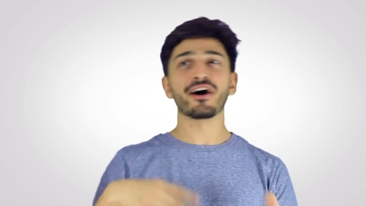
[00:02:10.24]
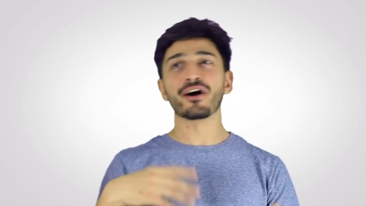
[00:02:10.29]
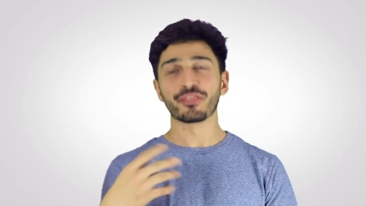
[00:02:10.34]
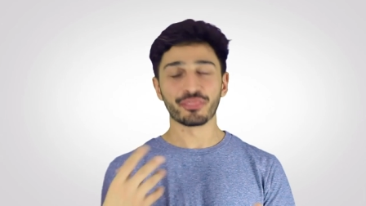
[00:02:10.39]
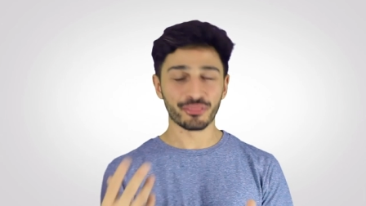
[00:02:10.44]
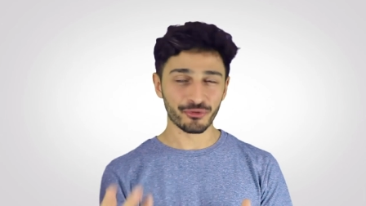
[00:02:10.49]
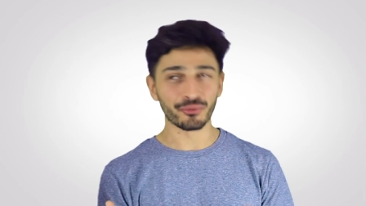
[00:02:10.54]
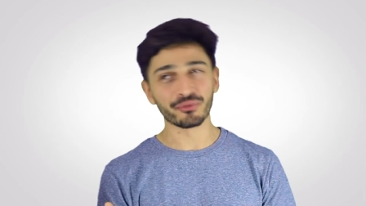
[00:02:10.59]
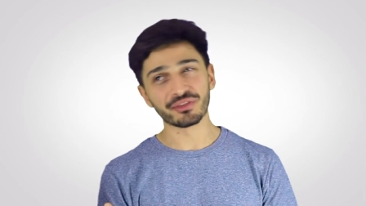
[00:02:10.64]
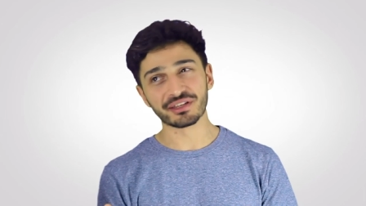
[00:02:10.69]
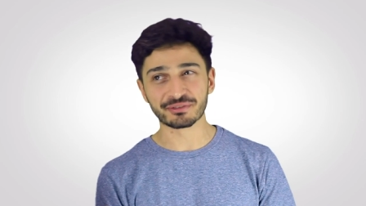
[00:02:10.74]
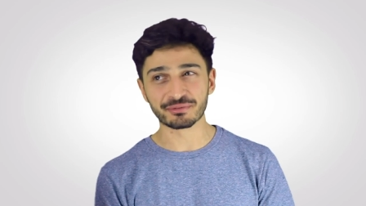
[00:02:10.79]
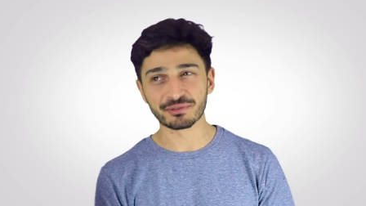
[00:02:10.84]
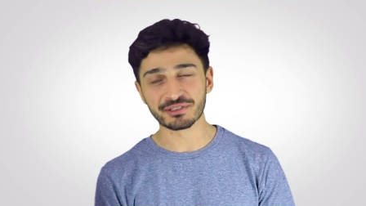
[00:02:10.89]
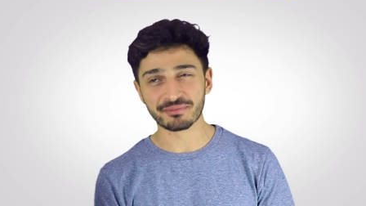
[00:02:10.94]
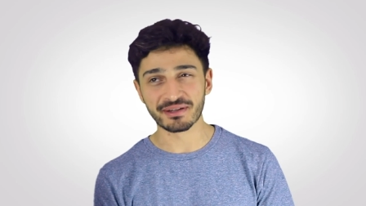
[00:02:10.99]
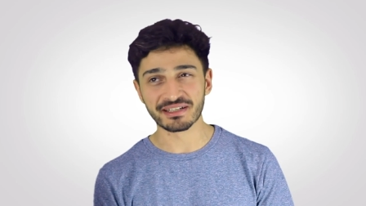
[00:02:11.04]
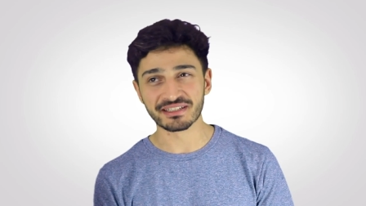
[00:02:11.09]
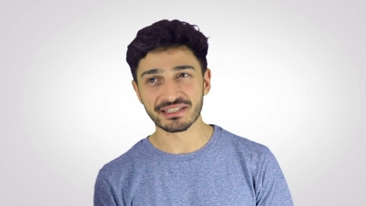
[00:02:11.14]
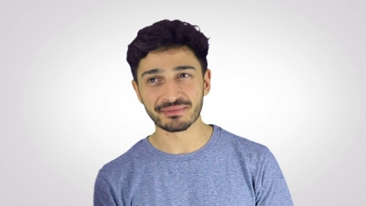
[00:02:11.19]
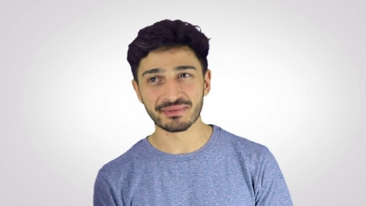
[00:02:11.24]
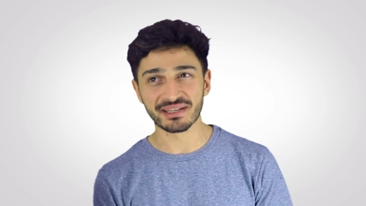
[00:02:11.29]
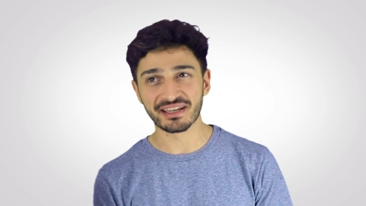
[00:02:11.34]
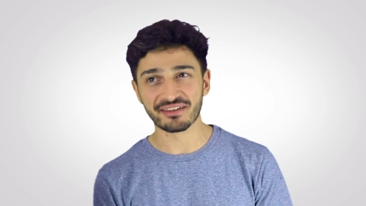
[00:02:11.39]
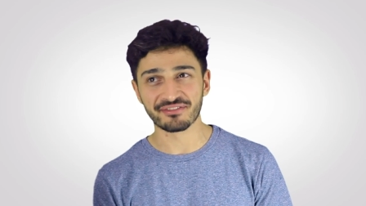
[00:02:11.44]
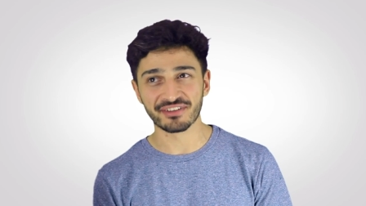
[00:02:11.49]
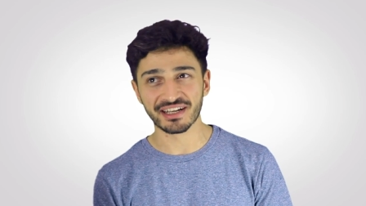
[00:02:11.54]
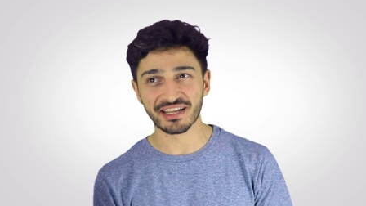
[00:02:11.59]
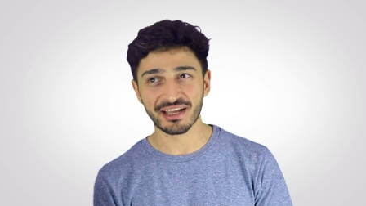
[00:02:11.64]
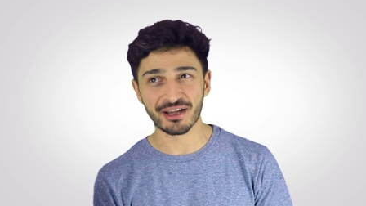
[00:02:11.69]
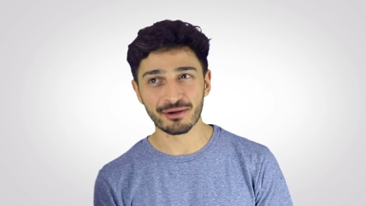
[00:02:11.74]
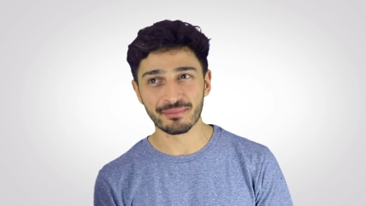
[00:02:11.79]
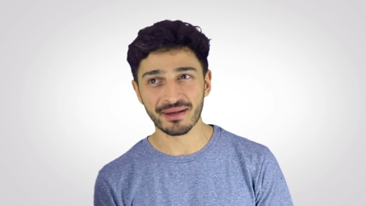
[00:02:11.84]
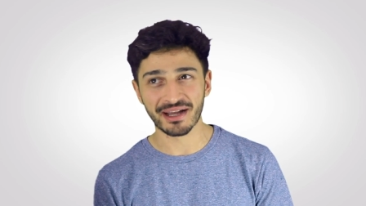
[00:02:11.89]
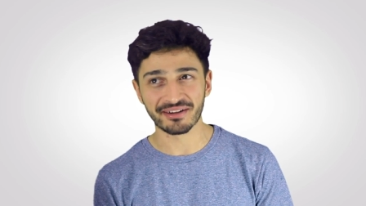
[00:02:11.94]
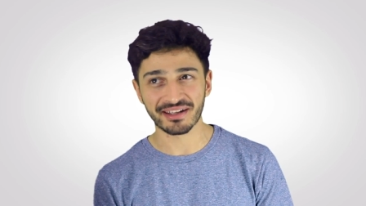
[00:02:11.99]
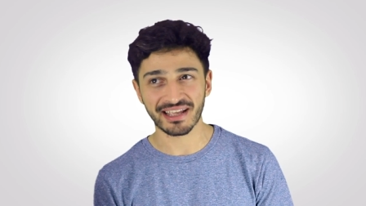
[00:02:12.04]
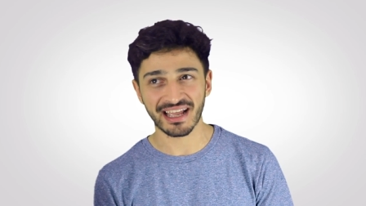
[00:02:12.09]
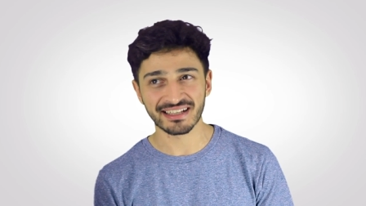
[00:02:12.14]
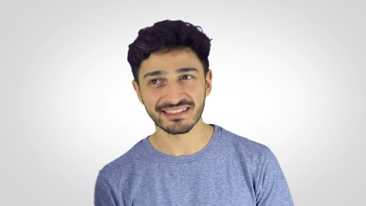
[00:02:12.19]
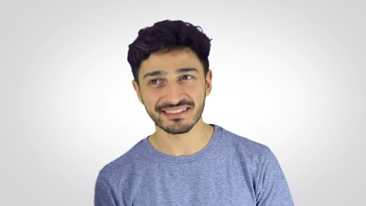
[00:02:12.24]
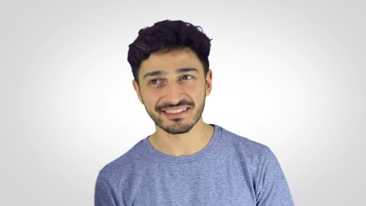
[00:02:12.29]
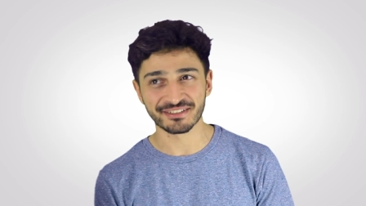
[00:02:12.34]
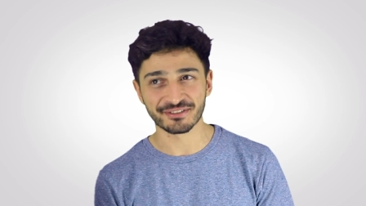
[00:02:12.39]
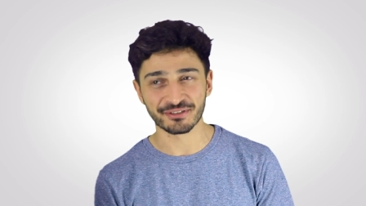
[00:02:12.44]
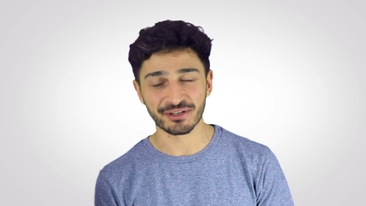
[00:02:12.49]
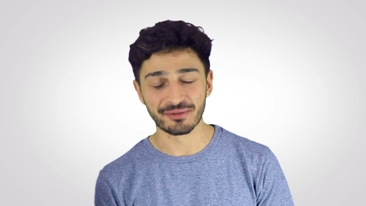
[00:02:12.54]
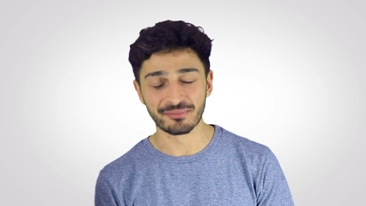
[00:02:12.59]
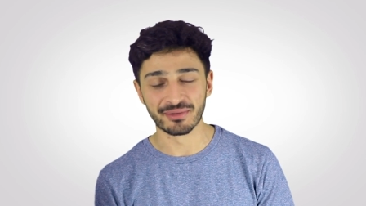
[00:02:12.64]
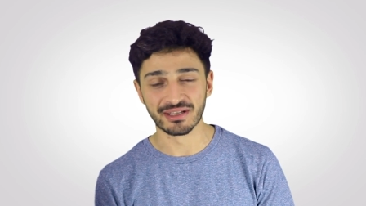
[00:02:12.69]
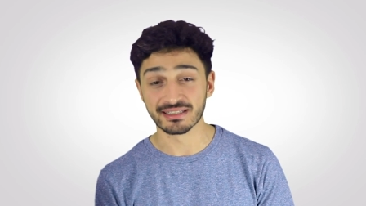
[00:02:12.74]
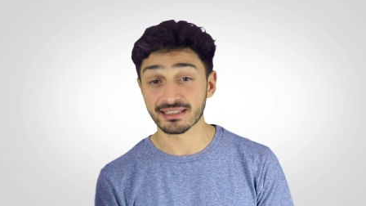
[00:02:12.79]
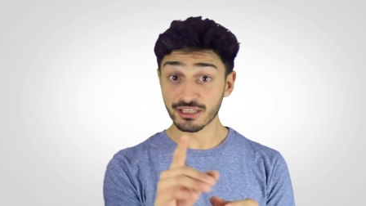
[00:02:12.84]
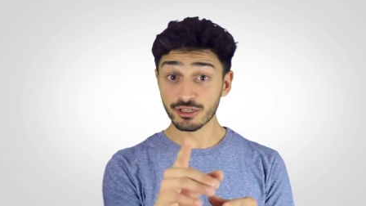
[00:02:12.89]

I thought this was meant to be a video about cancer treatment.